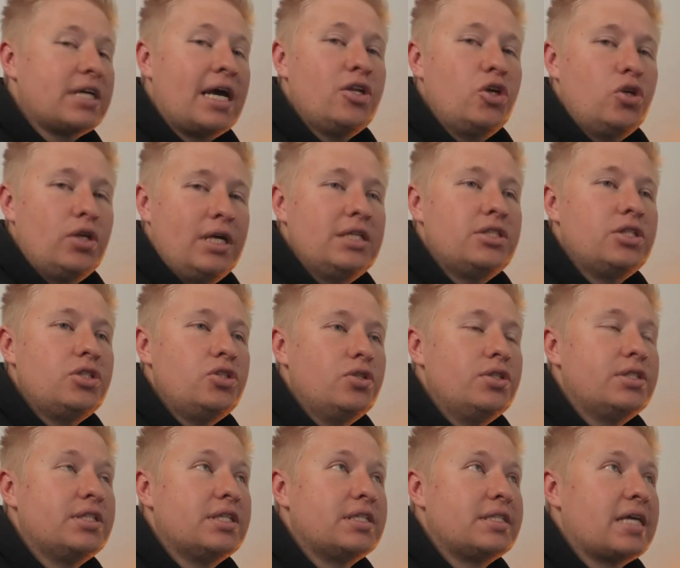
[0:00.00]
and you need to
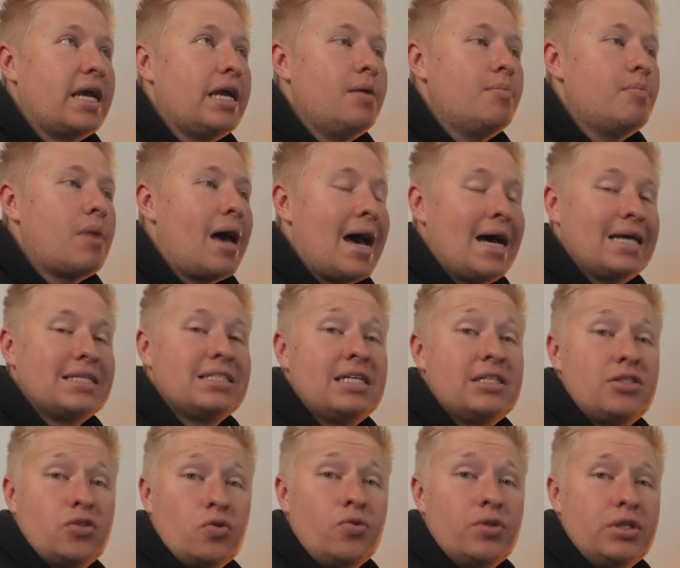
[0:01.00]
use the same
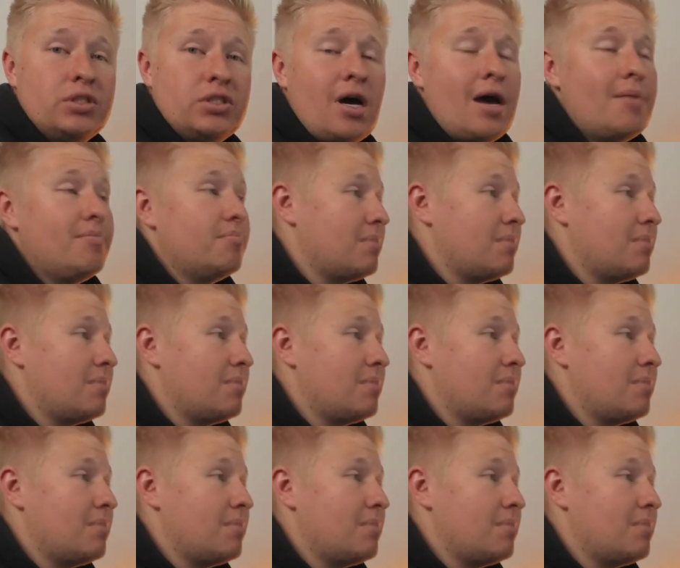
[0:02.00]
assets all the time.